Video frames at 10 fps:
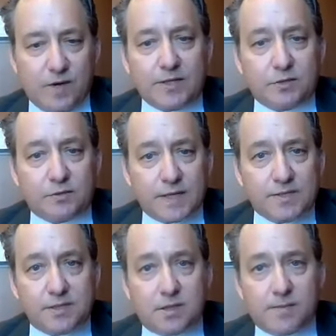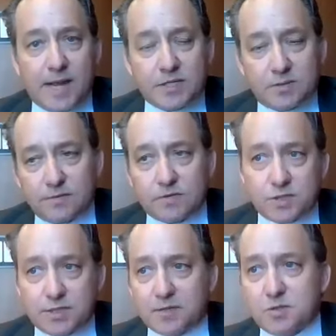underinvested in the past, and we've
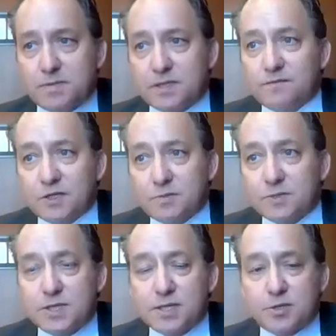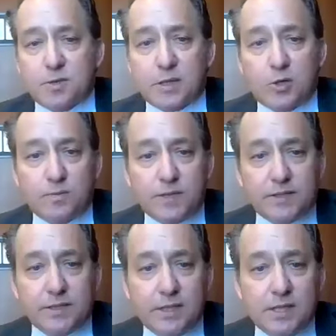just announced big investments there. So I hope
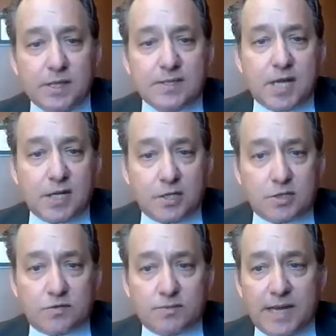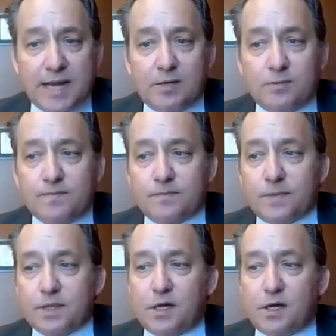that 10 years from now,
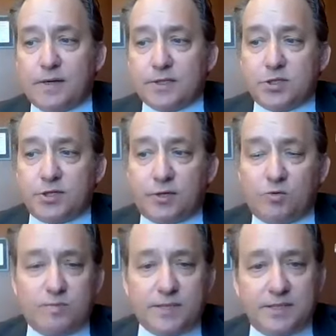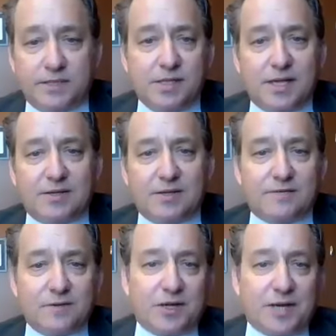our engineering will be,
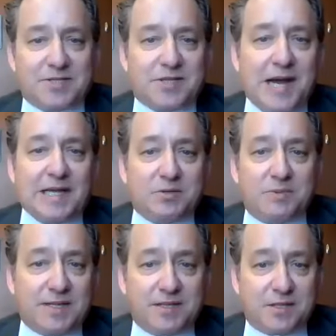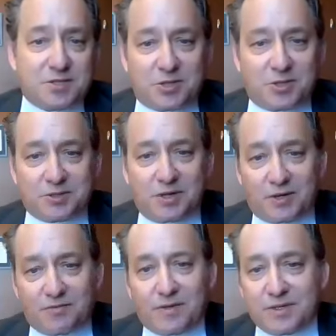if not as highly rated as our
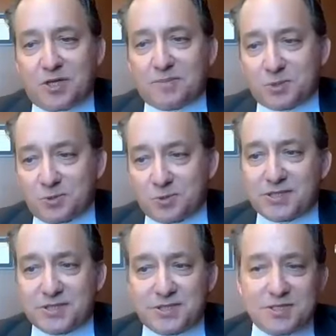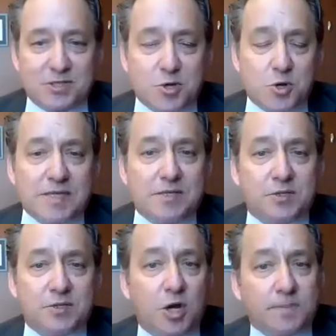very top schools, at least in
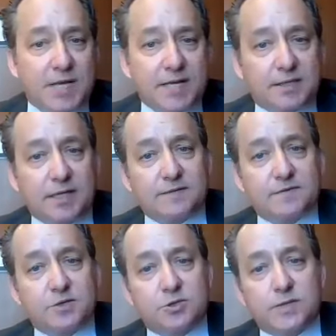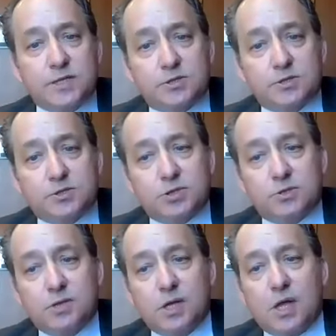the top 10 kind of situation.
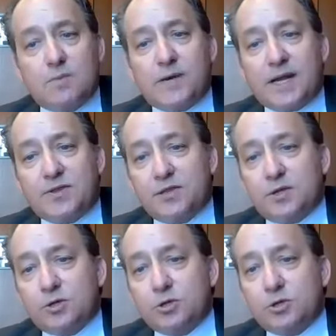So, but I think there are